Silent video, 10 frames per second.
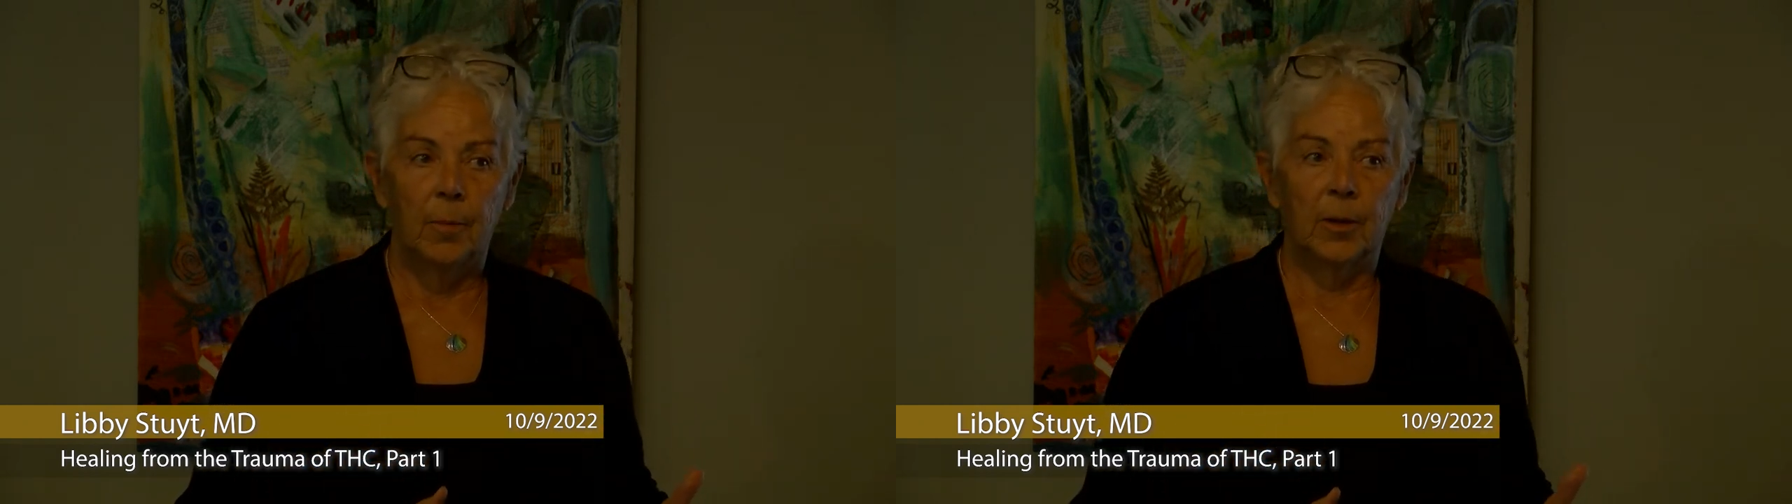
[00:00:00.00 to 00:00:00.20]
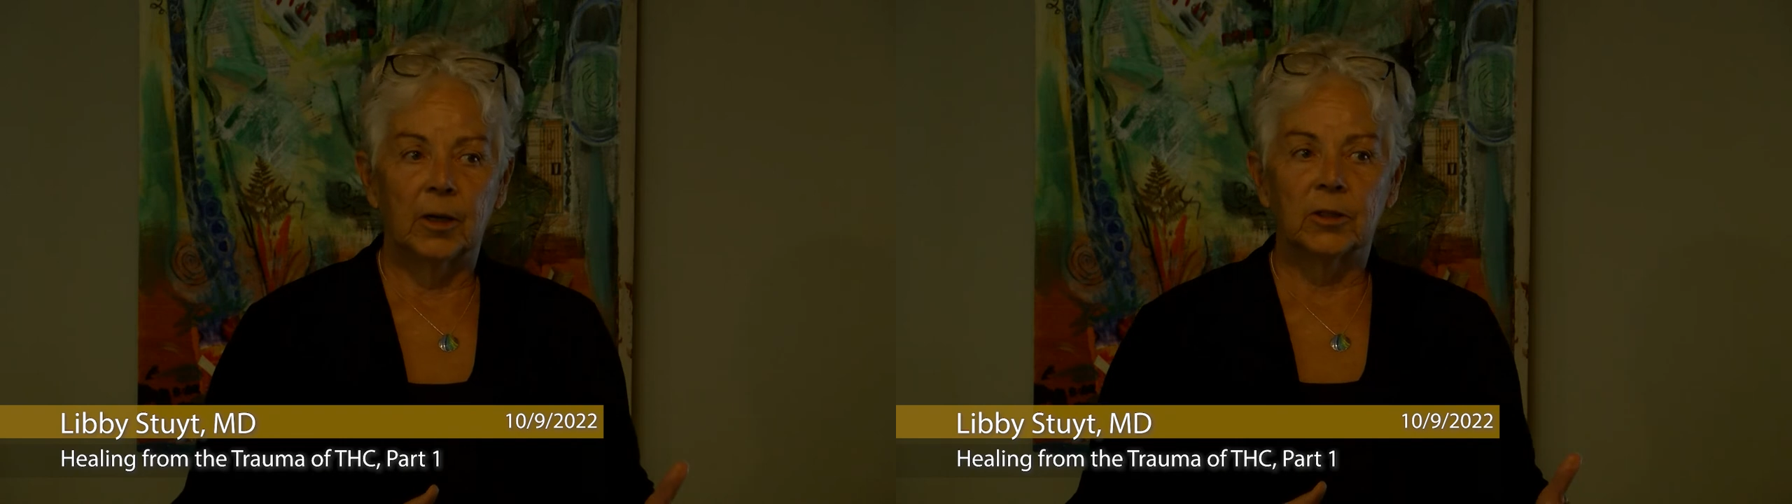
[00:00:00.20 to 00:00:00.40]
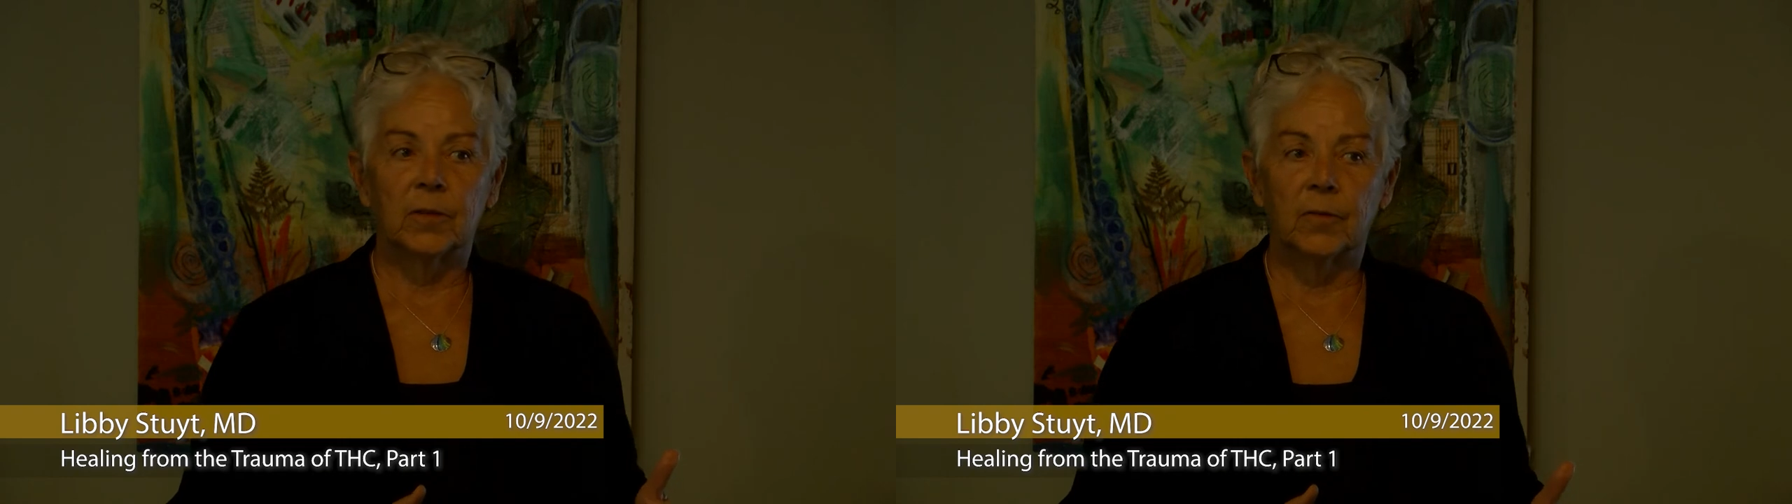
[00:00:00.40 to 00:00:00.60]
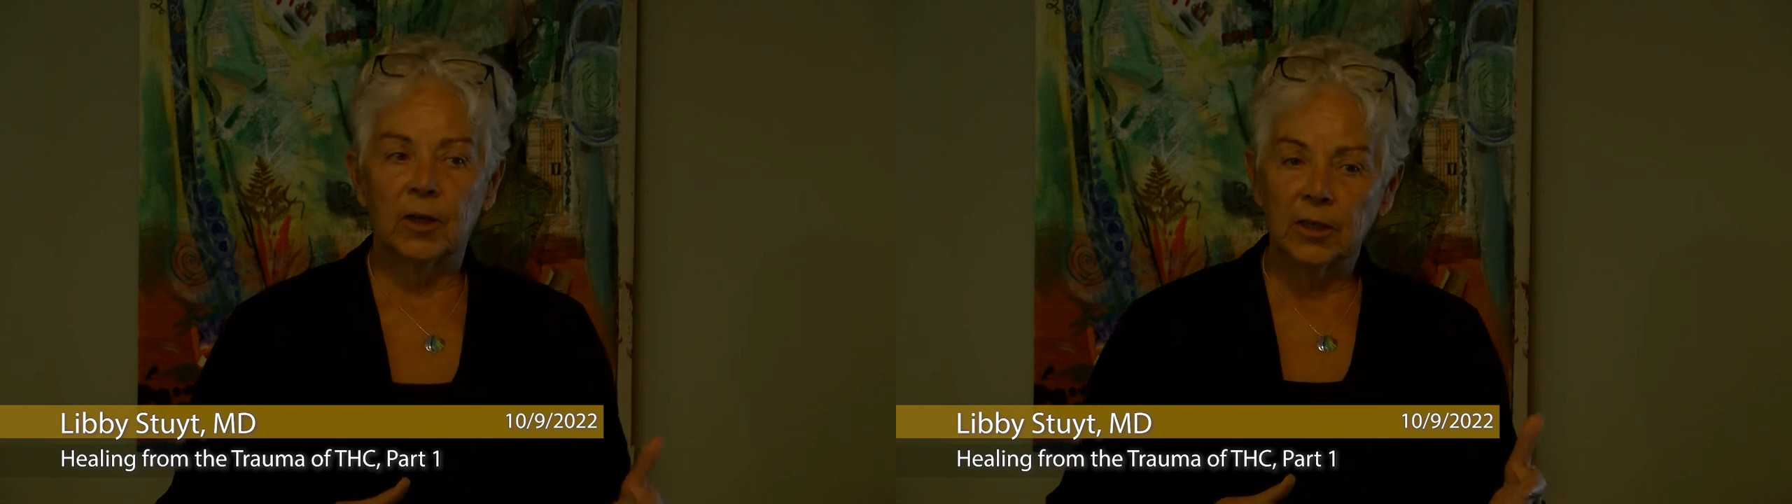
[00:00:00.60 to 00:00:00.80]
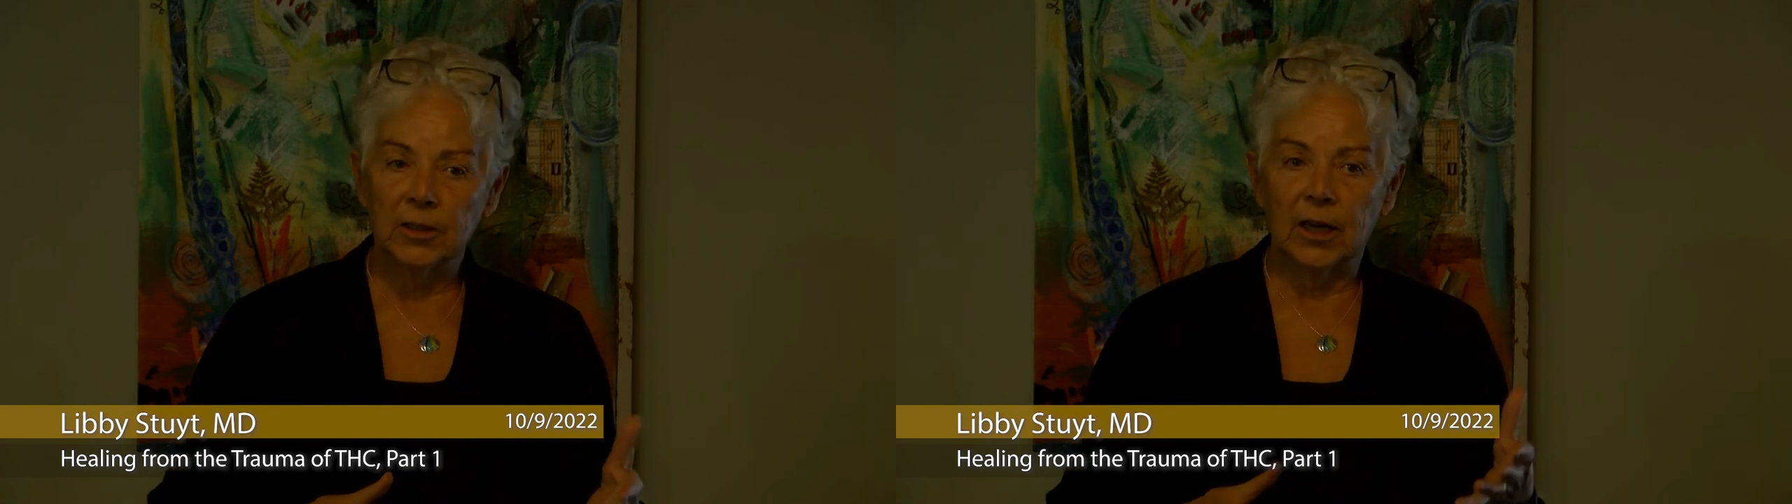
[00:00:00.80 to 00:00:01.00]
Because if
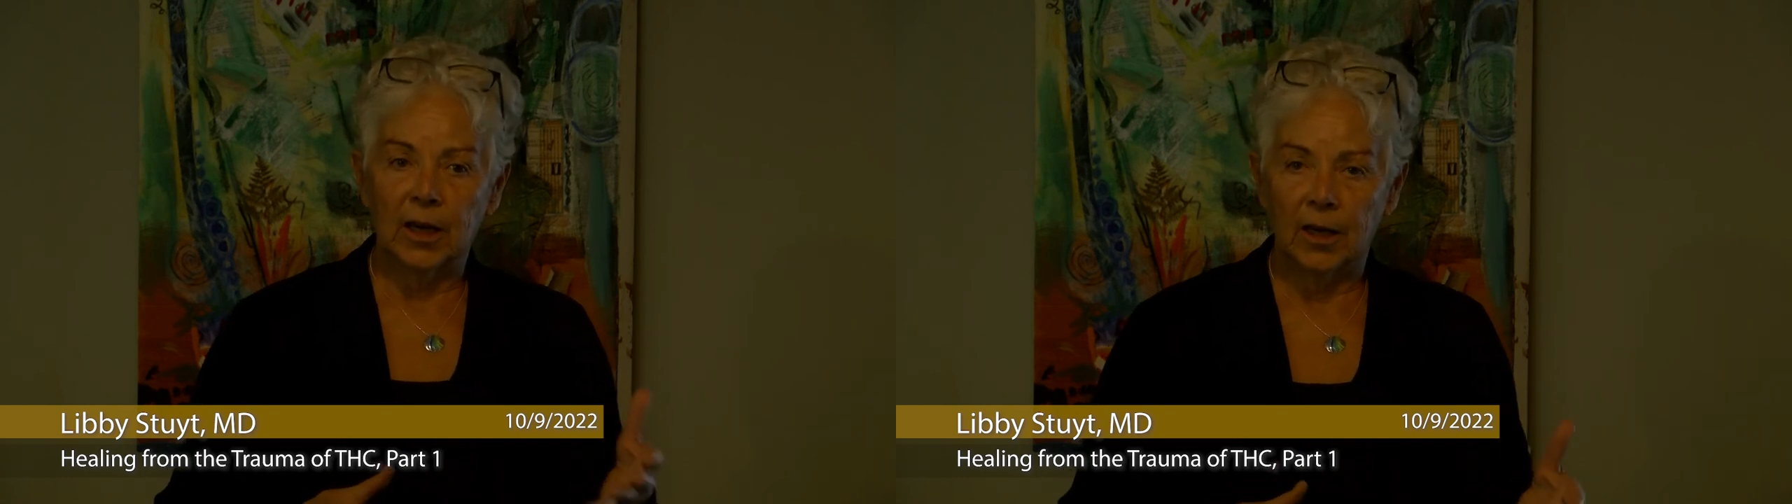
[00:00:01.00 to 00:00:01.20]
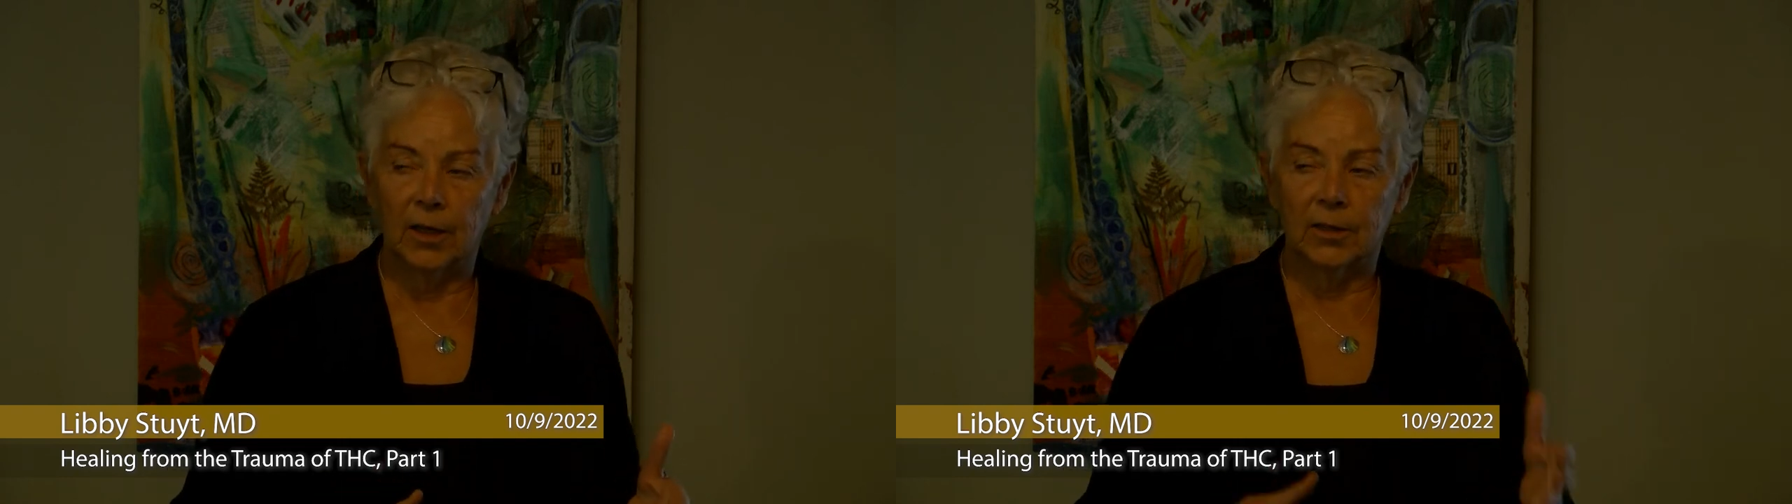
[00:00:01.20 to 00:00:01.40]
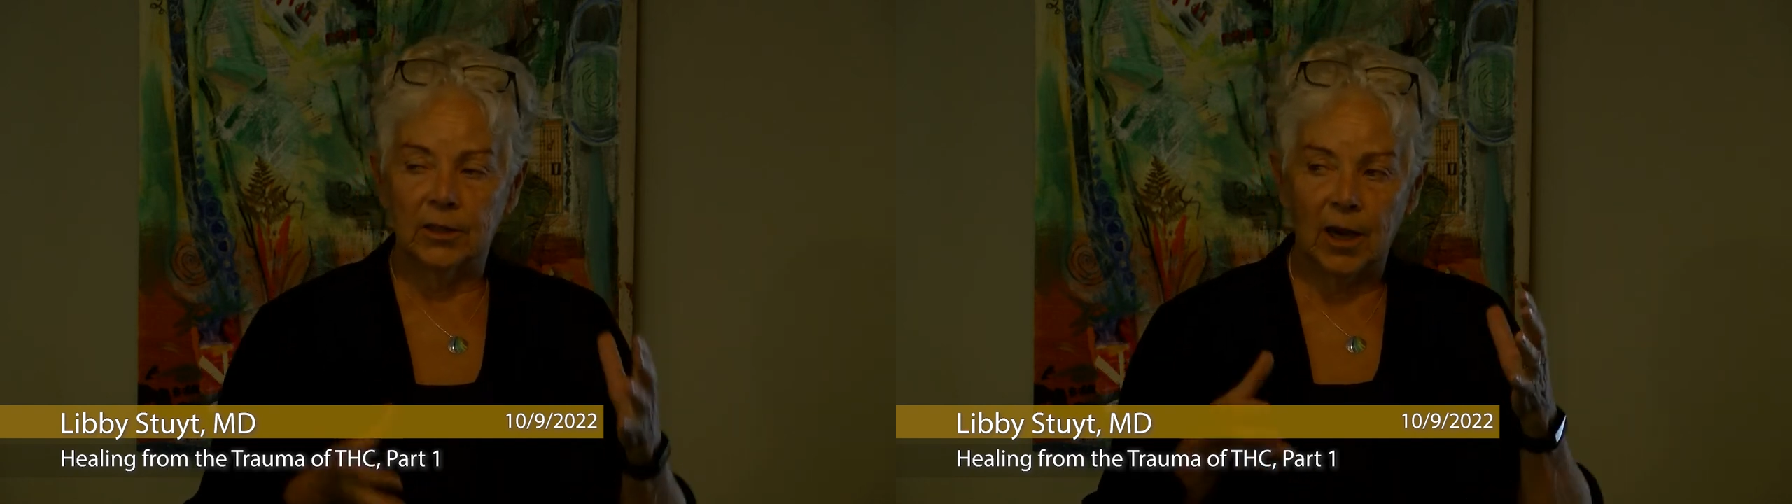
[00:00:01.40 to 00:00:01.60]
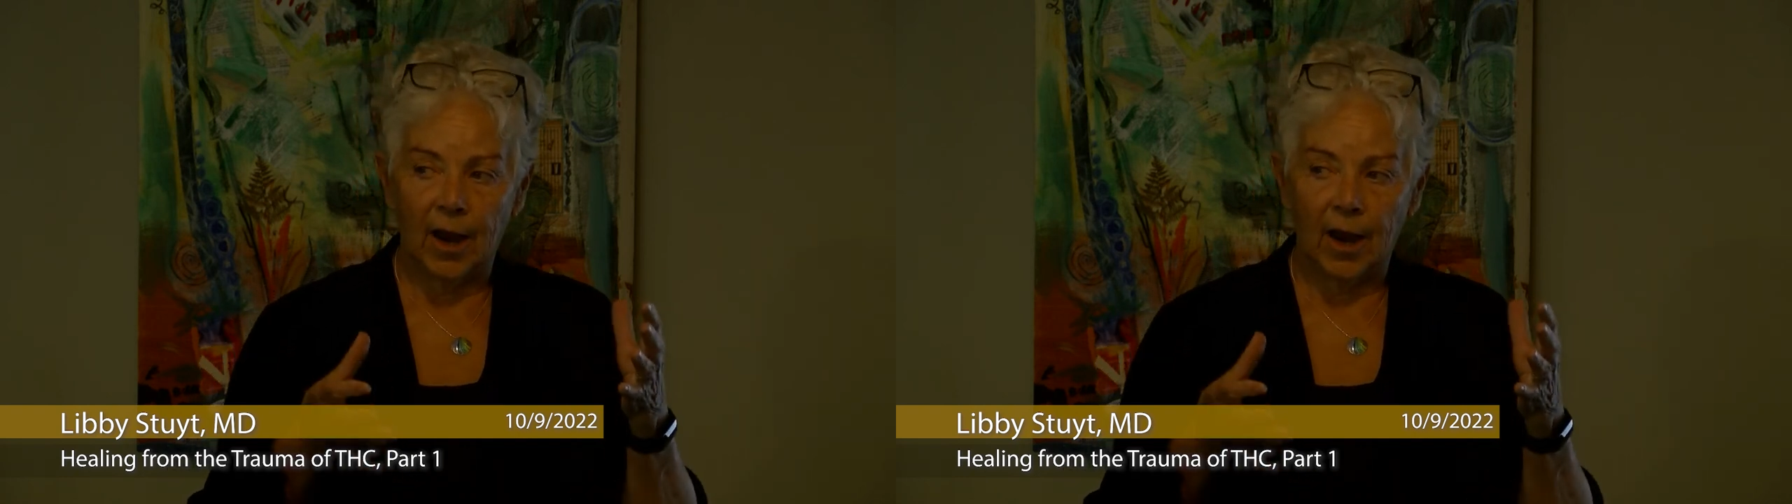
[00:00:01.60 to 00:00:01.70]
these kids